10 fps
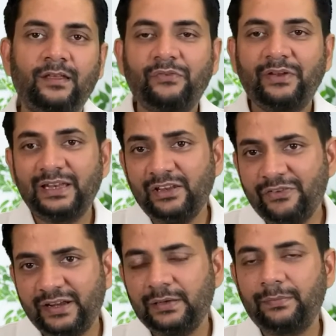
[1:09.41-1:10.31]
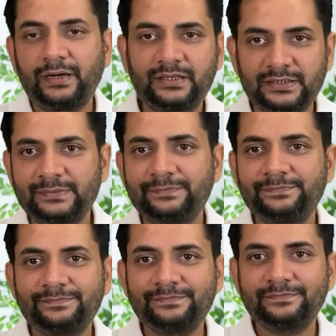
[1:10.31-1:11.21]
So when he weighed the
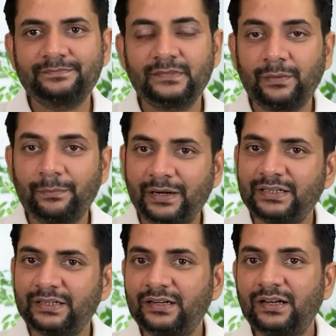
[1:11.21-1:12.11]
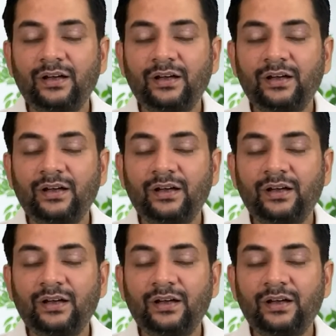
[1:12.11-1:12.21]
butter